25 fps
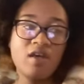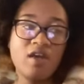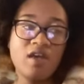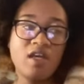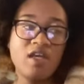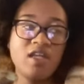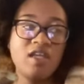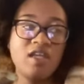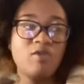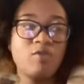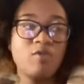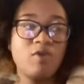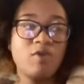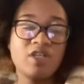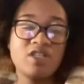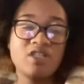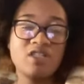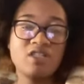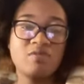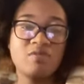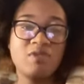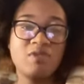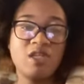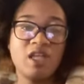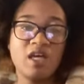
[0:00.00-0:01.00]
he didn't want it
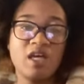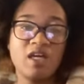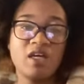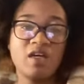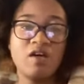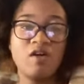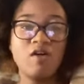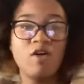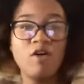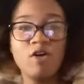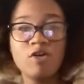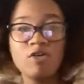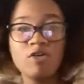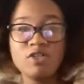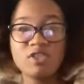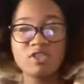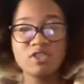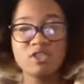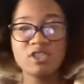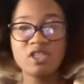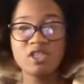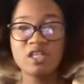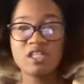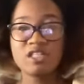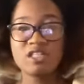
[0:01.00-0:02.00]
to be like a, oh, this
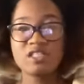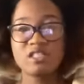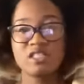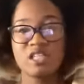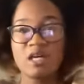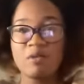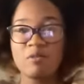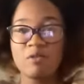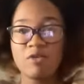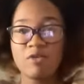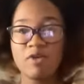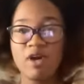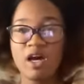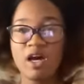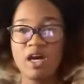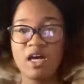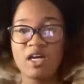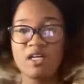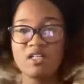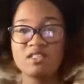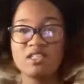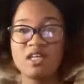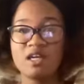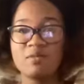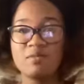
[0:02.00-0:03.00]
is like a
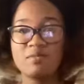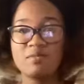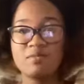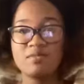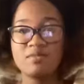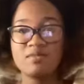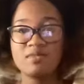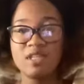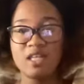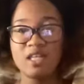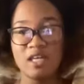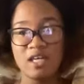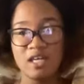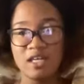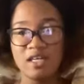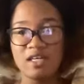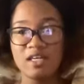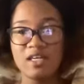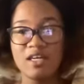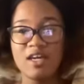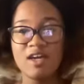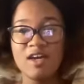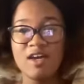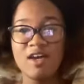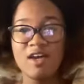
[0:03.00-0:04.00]
samurai type
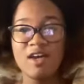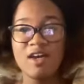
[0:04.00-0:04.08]
thing.